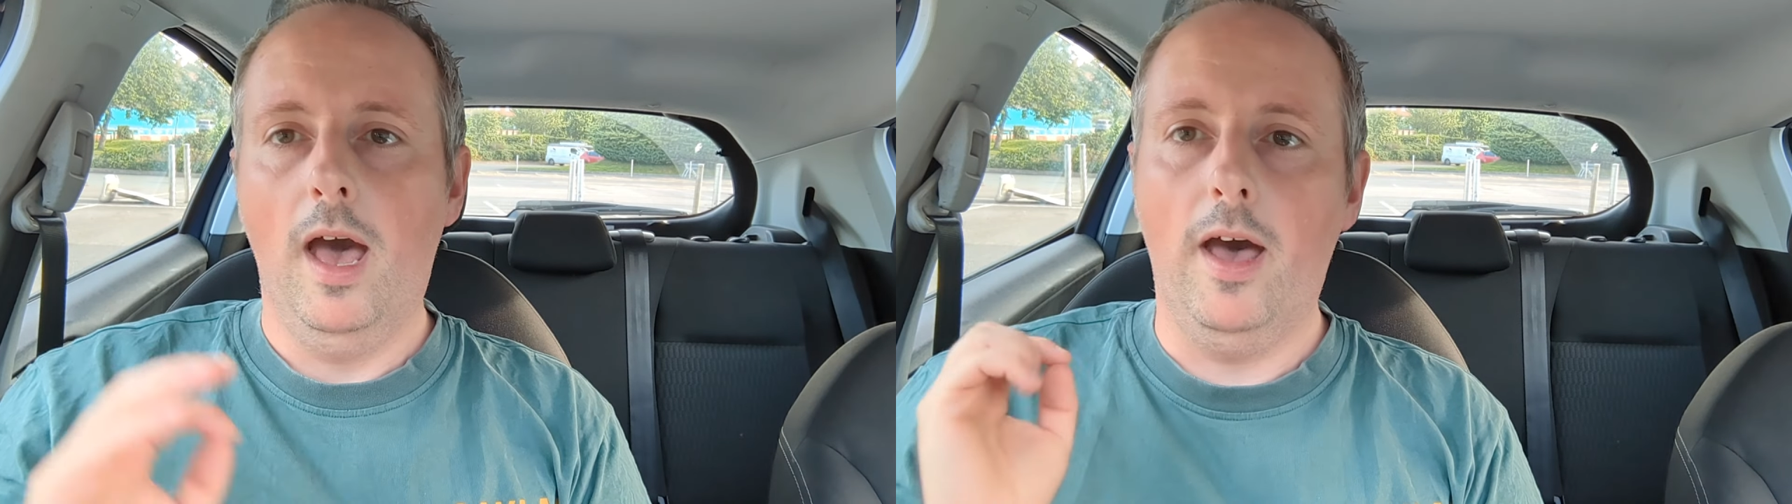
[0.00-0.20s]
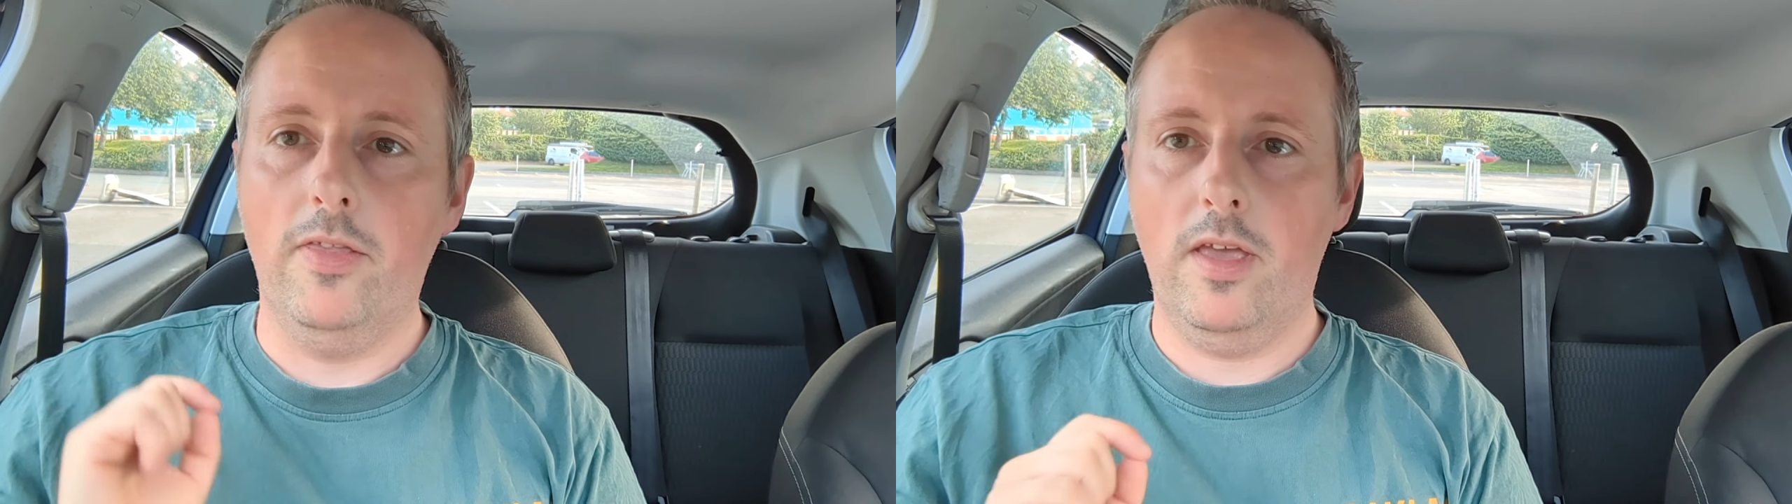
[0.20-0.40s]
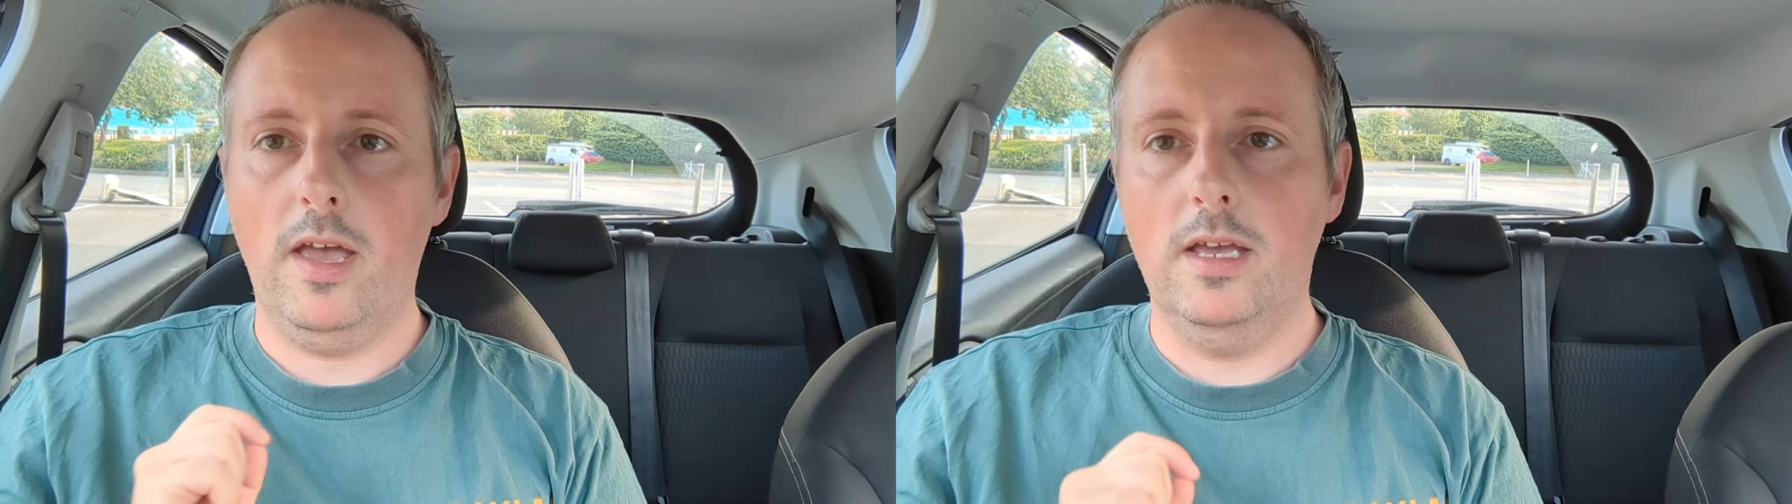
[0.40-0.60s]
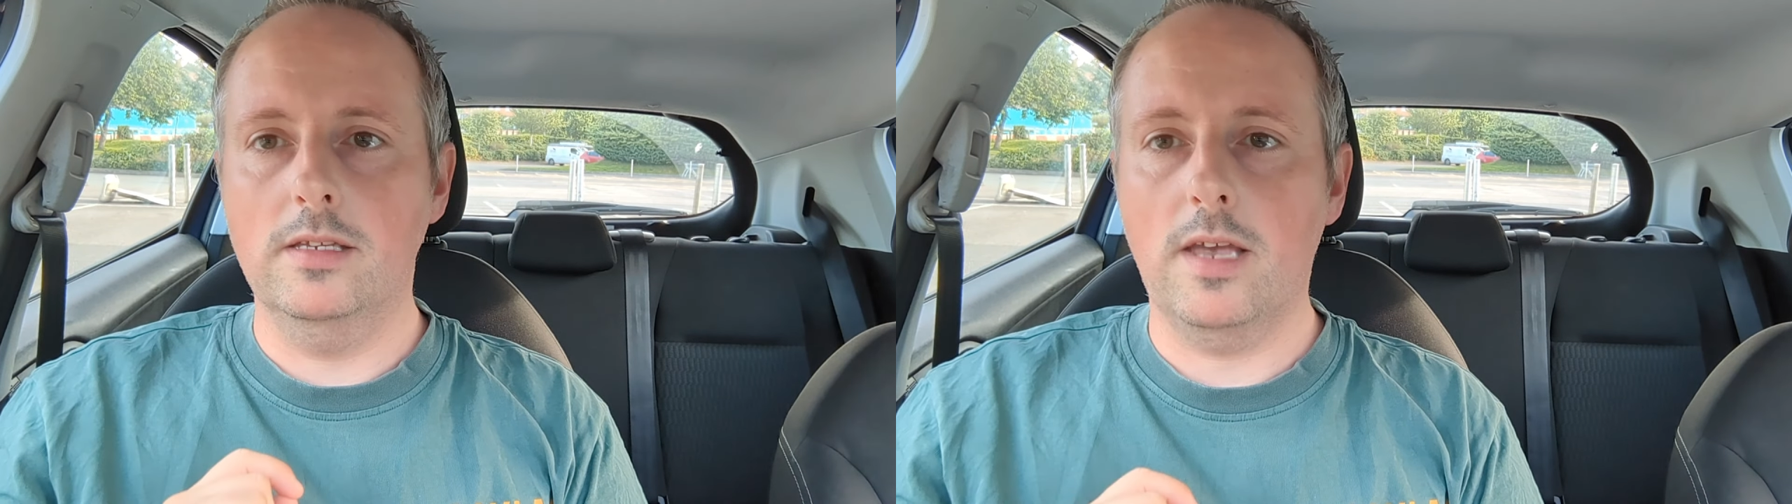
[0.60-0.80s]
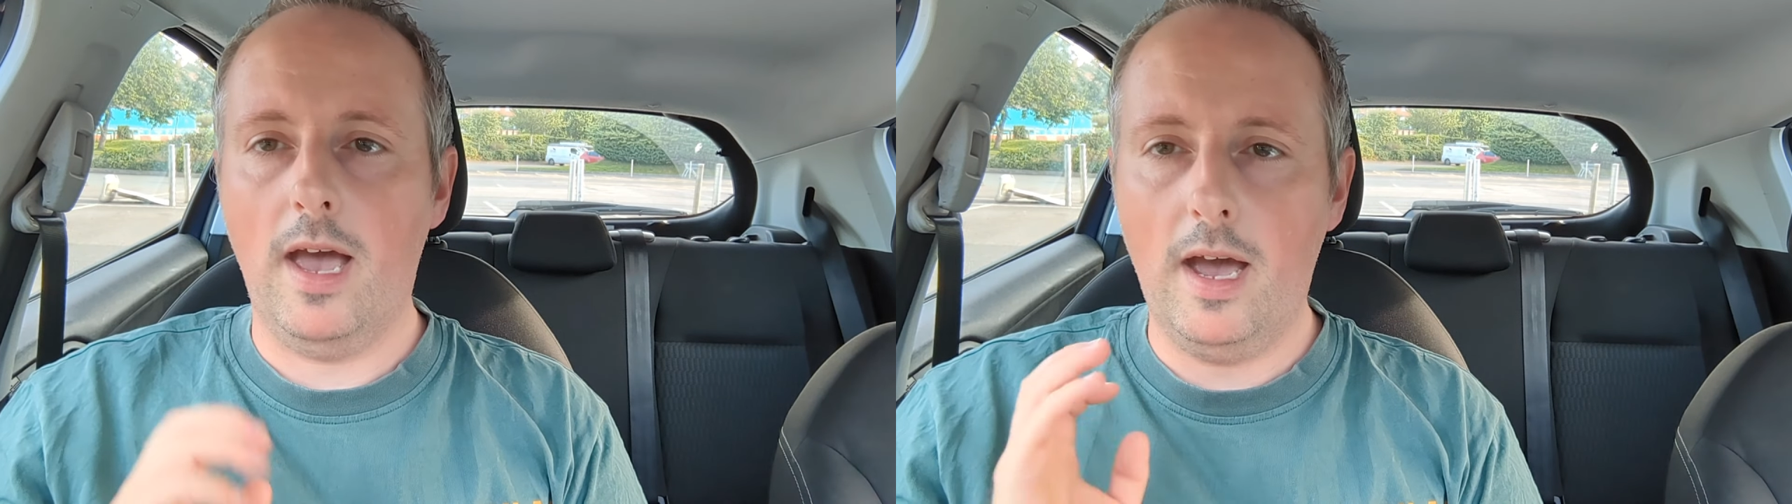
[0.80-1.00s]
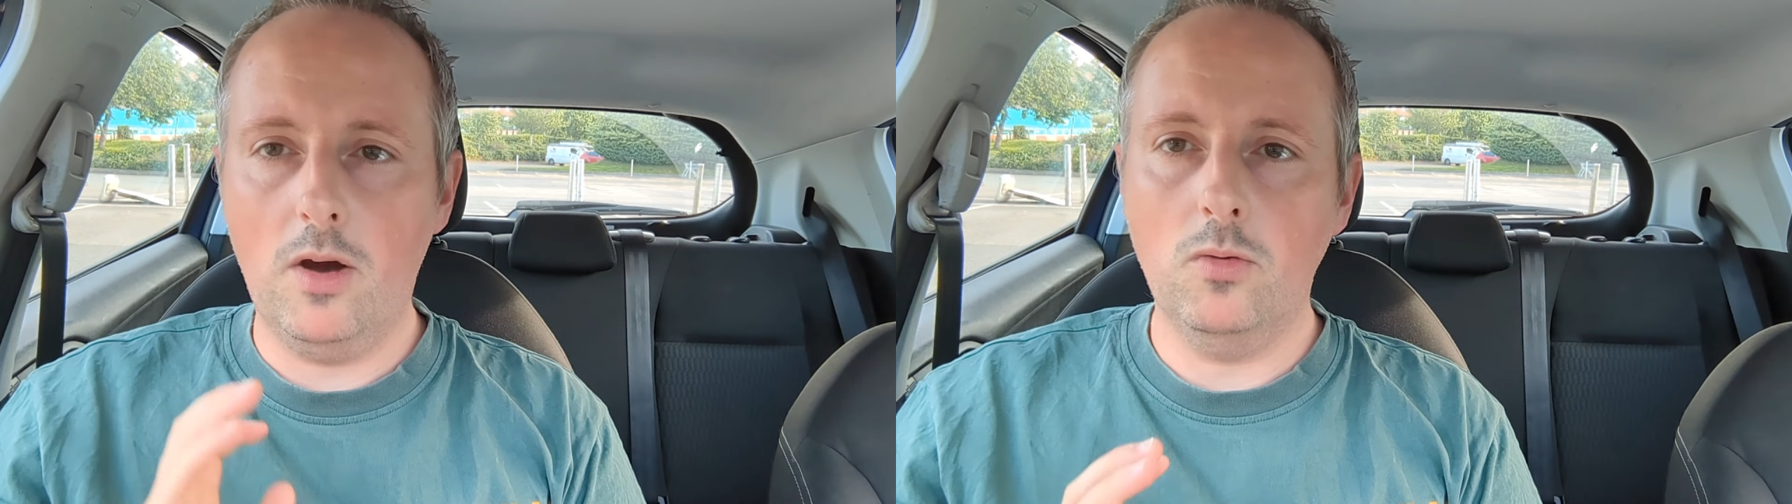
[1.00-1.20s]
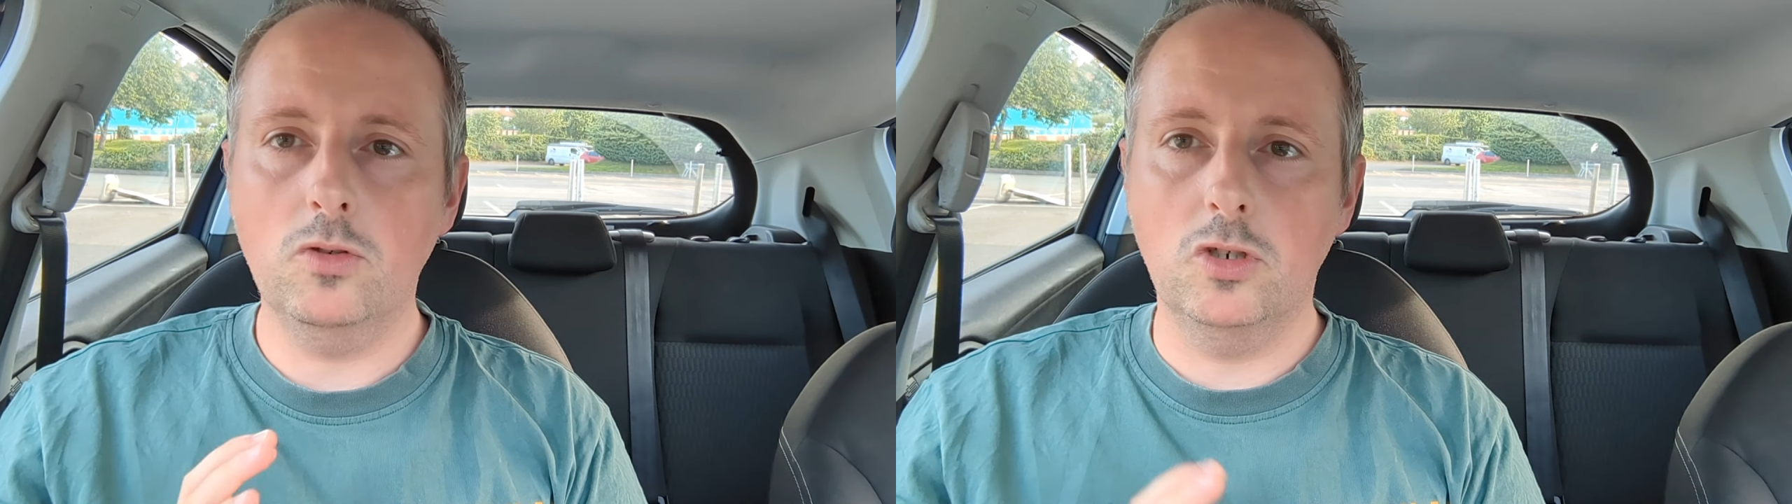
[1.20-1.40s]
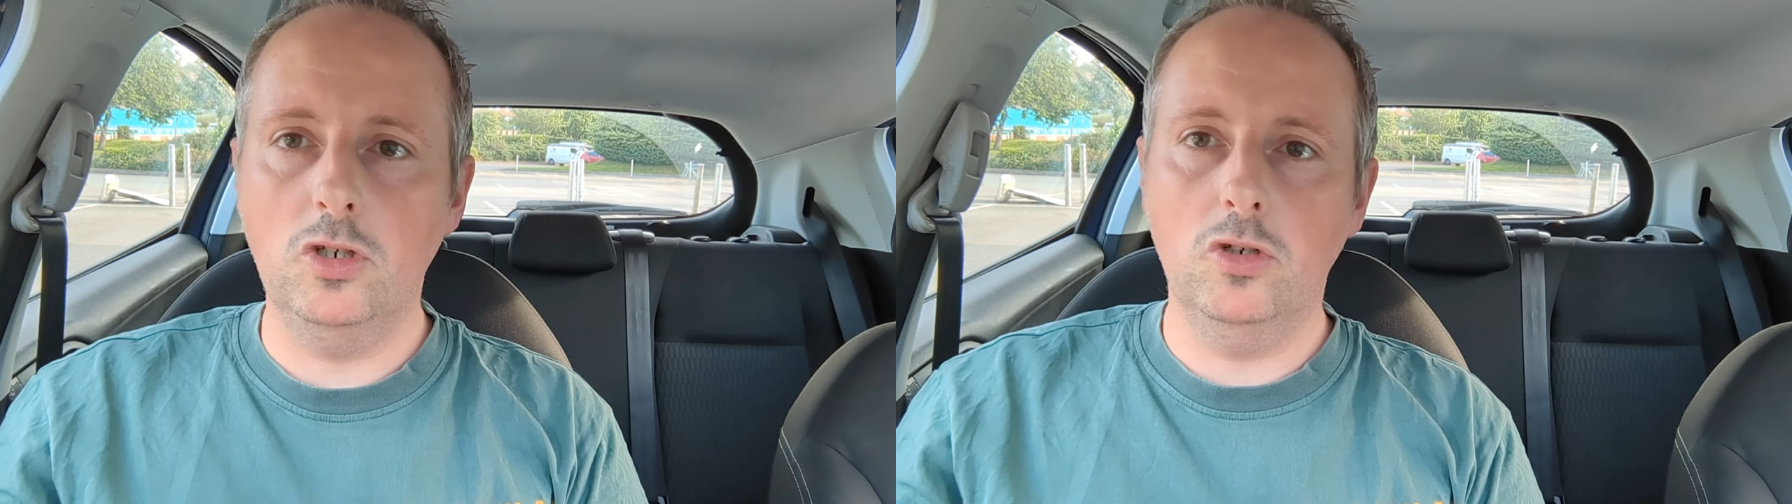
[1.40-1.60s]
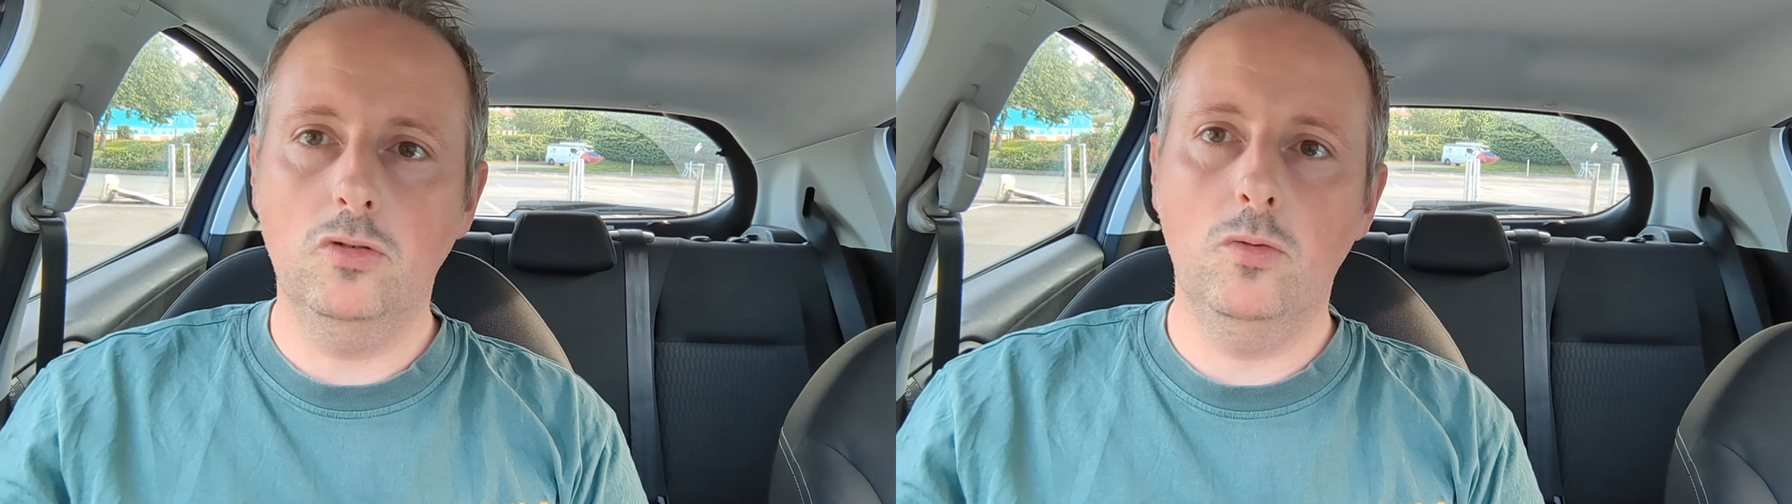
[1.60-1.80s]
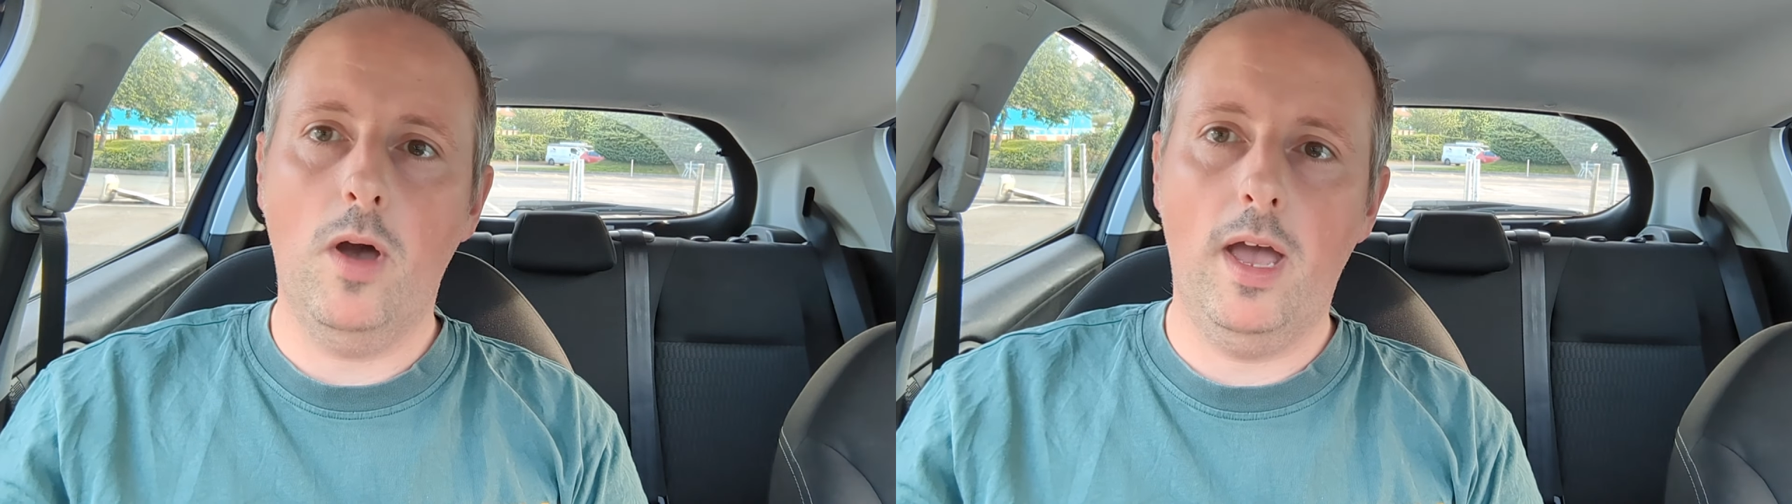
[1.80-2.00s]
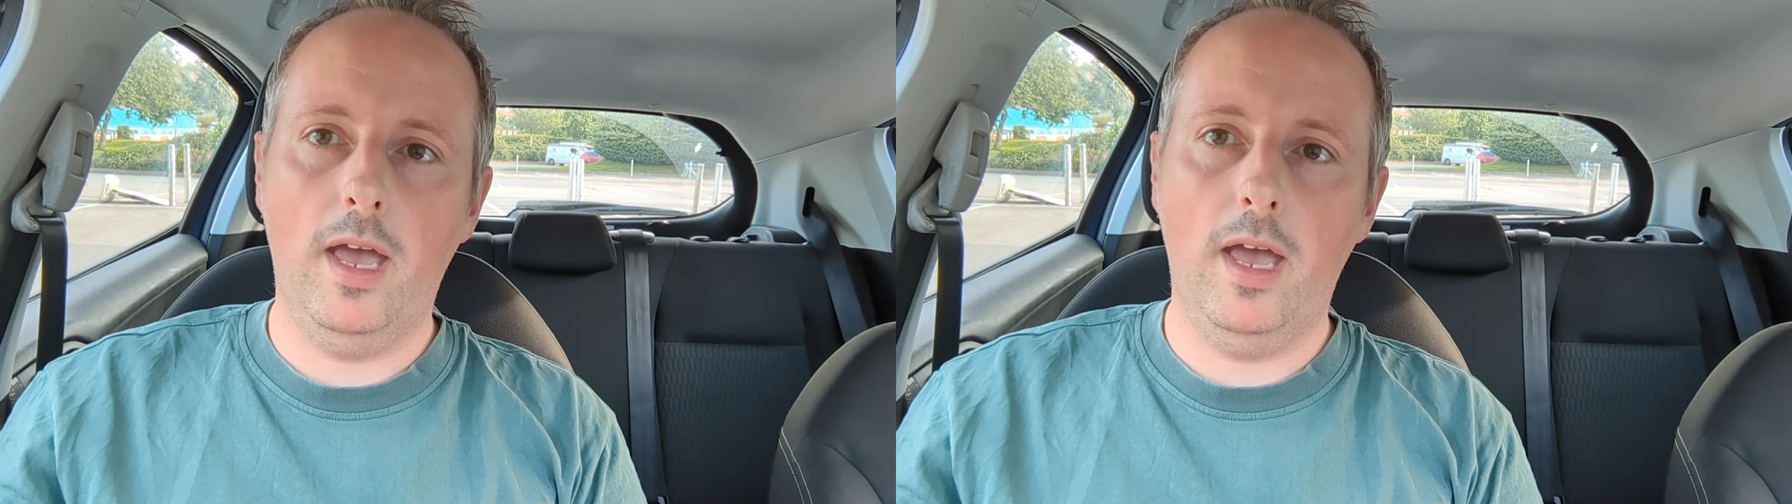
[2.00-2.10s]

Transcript: and that is, how do you,